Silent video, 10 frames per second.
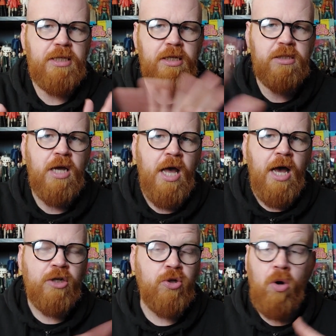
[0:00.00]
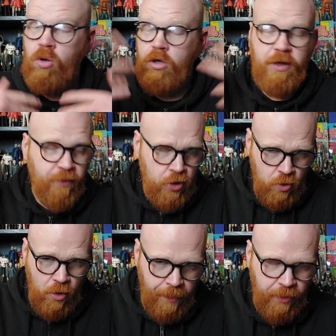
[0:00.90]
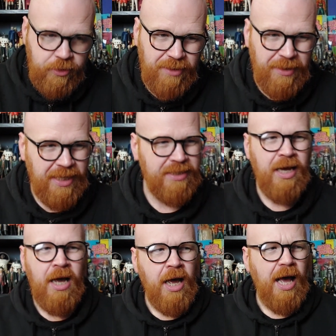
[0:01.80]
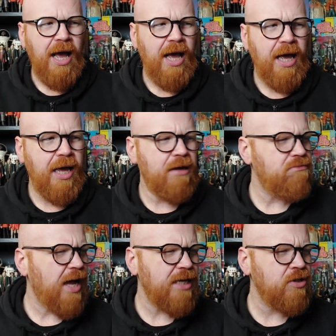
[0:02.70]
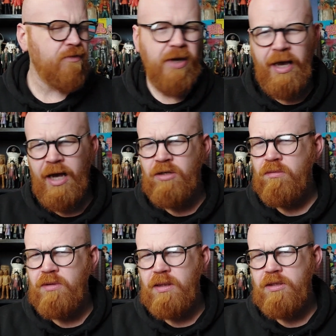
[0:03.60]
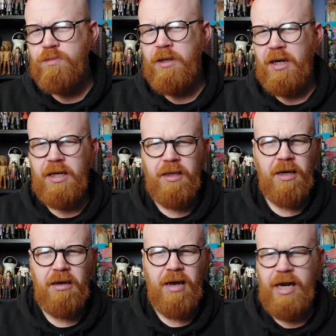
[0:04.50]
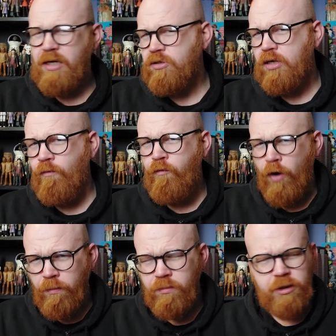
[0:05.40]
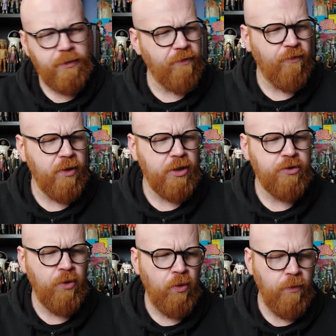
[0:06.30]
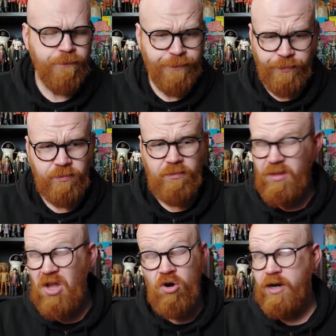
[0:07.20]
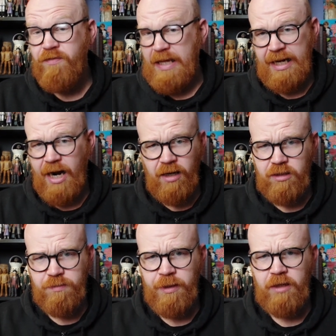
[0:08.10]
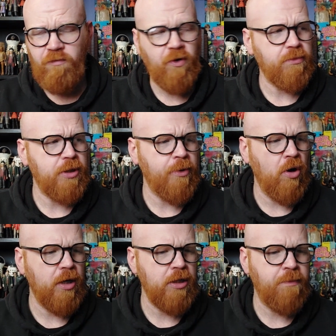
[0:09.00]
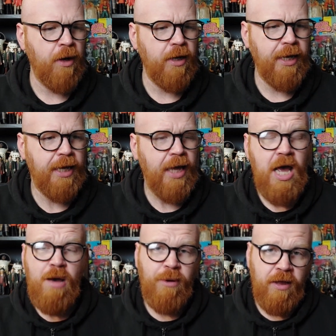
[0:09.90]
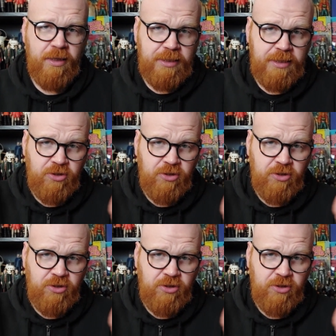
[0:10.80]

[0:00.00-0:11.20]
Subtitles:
this at all or even know about it, because as of yet, I don't think there's been an actor confirmed for this role, or even the character's been confirmed, to be honest. But so